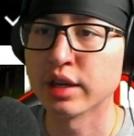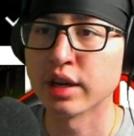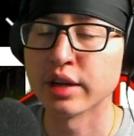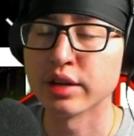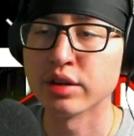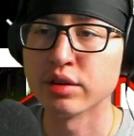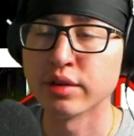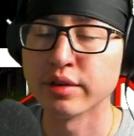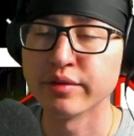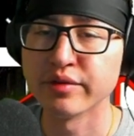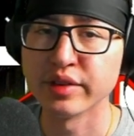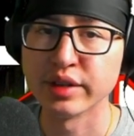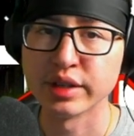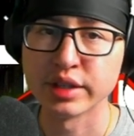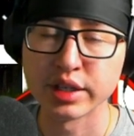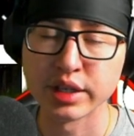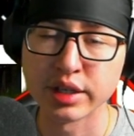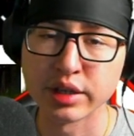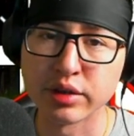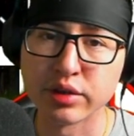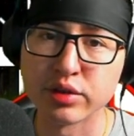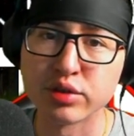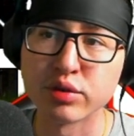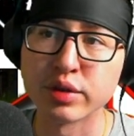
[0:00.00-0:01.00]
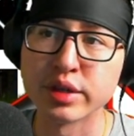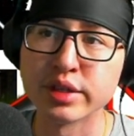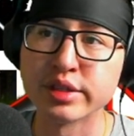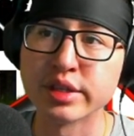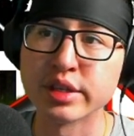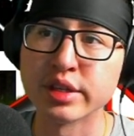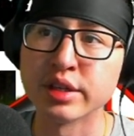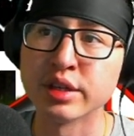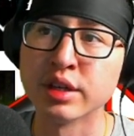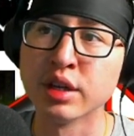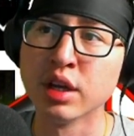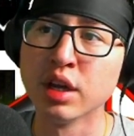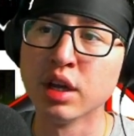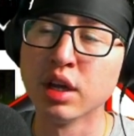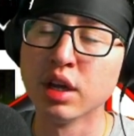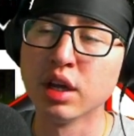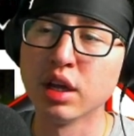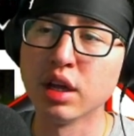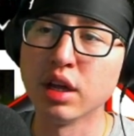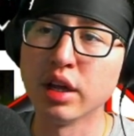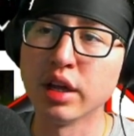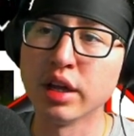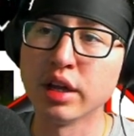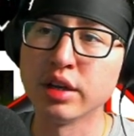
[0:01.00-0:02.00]
I know MVD enjoys it,
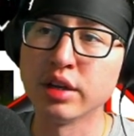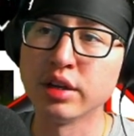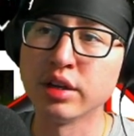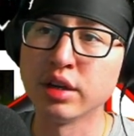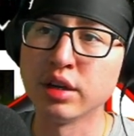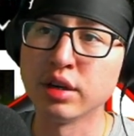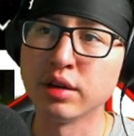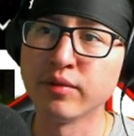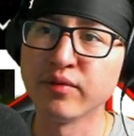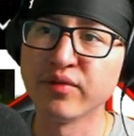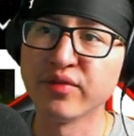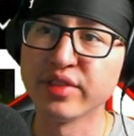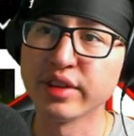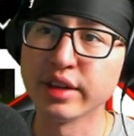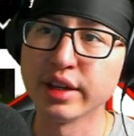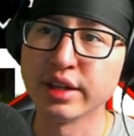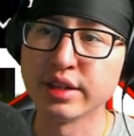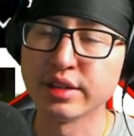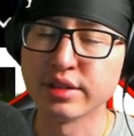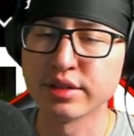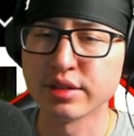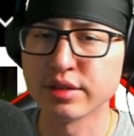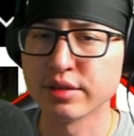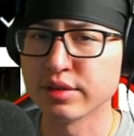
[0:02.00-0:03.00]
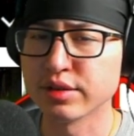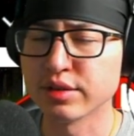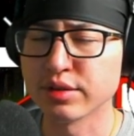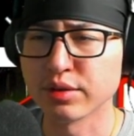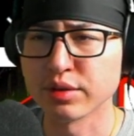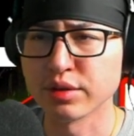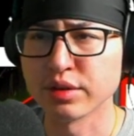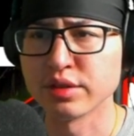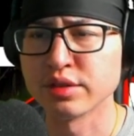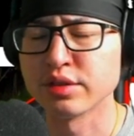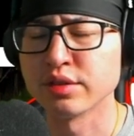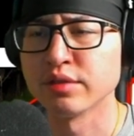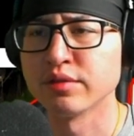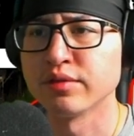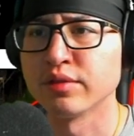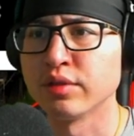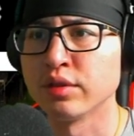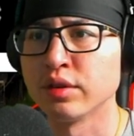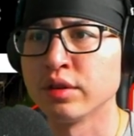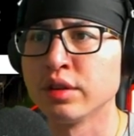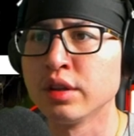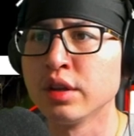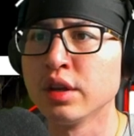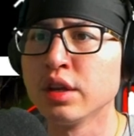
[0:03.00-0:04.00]
and so on and so
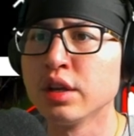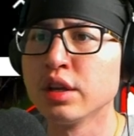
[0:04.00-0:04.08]
forth.